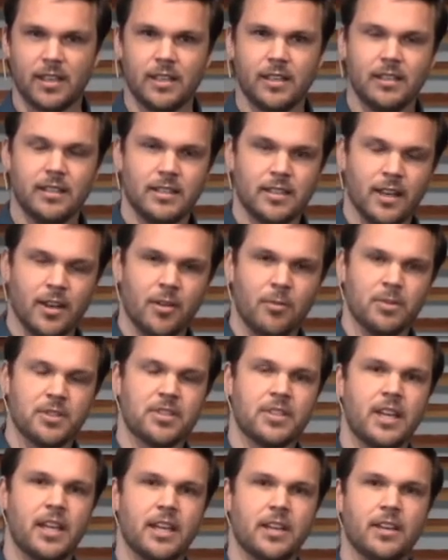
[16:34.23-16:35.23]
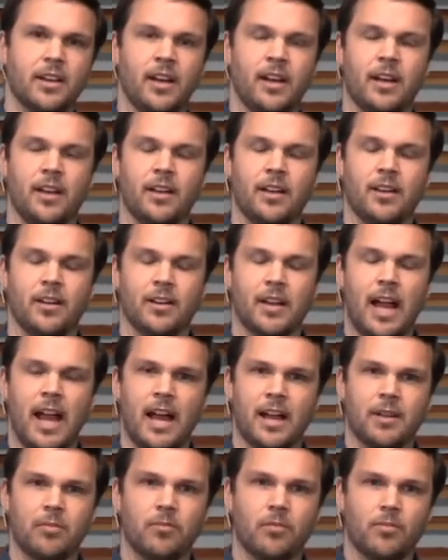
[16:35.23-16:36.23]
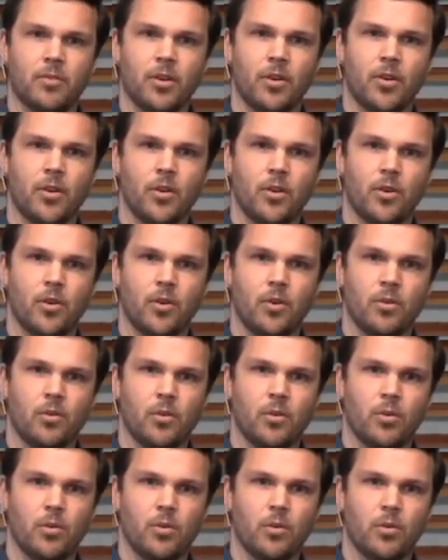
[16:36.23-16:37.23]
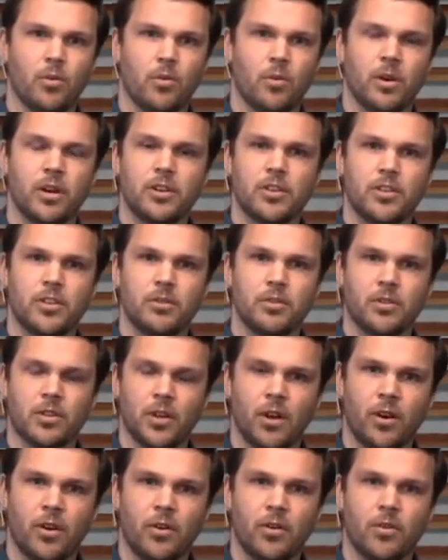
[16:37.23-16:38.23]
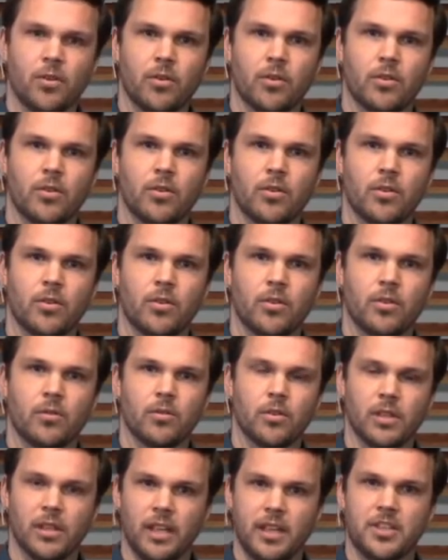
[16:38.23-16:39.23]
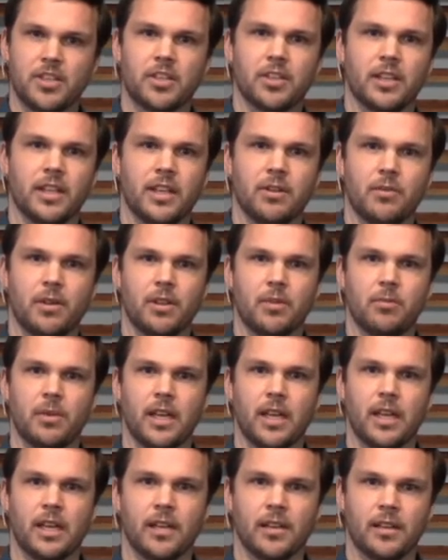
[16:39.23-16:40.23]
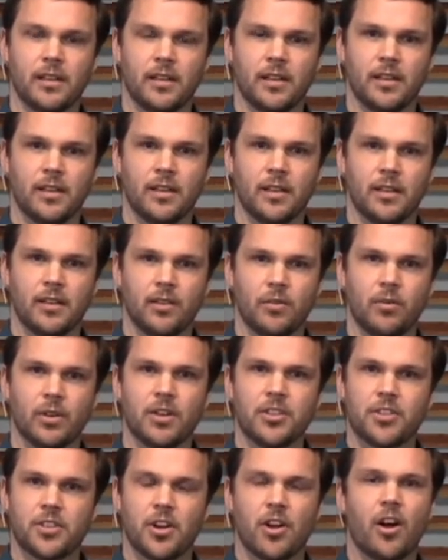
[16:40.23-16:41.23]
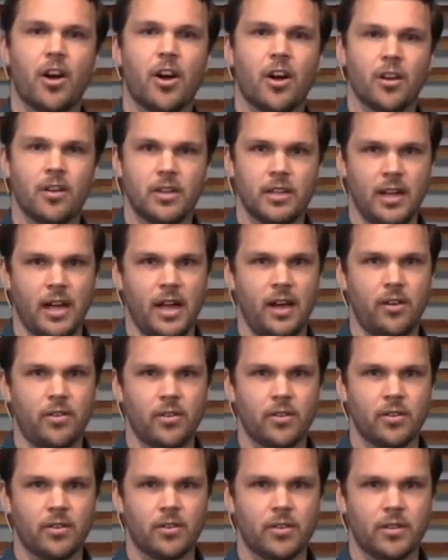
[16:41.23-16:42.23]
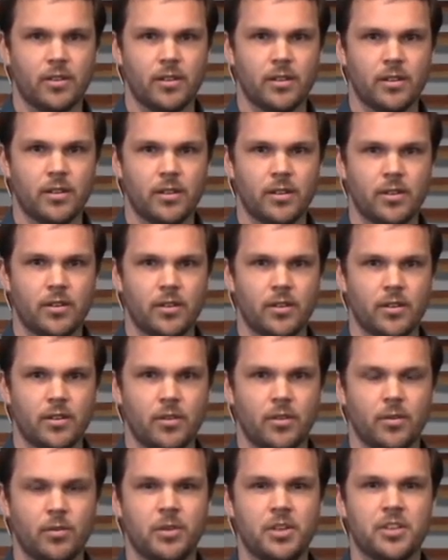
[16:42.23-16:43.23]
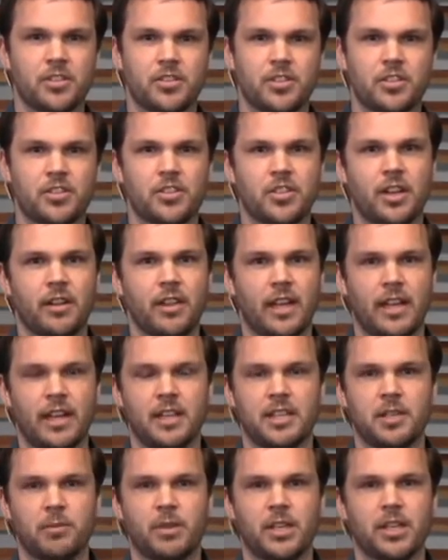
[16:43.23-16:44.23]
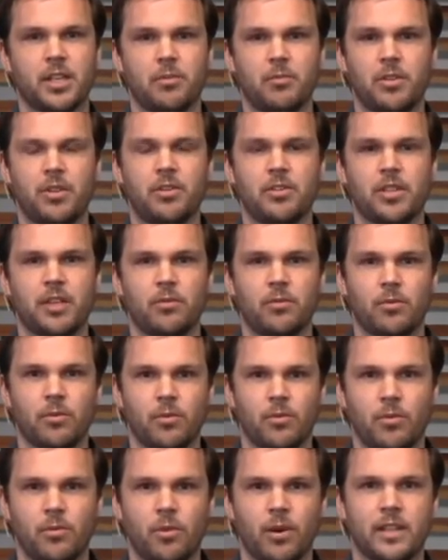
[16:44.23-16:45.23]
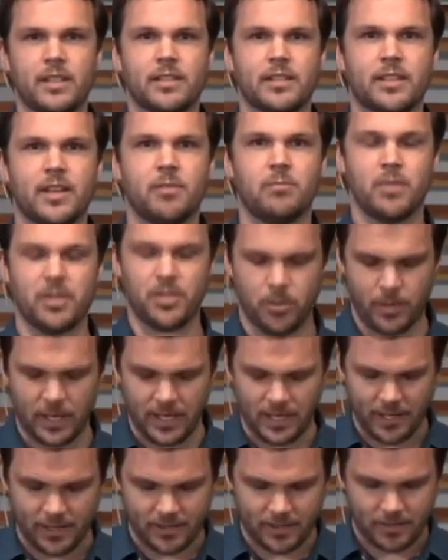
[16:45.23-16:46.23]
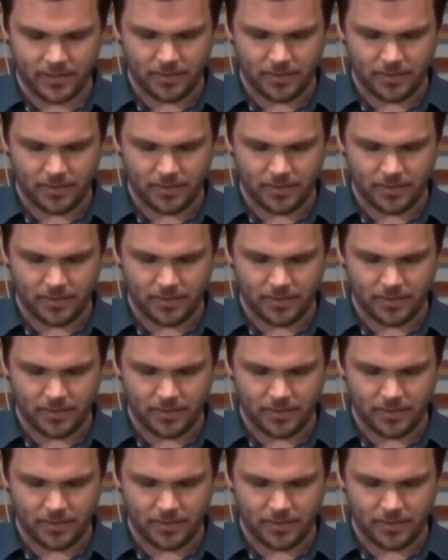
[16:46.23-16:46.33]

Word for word: It's like almost saying, God or Adam, where'd you go relationally with me? Where's your heart now? We used to share that intimate communion. What's come between us?